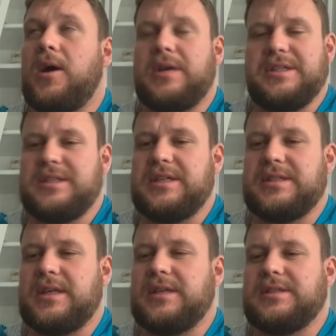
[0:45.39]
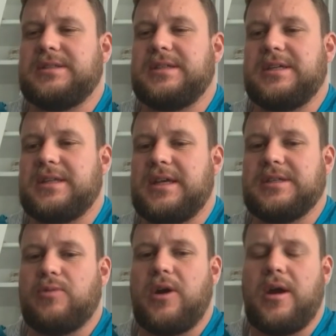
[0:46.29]
He sees things
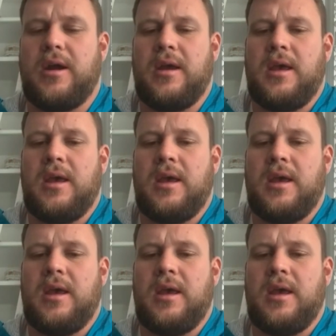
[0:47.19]
where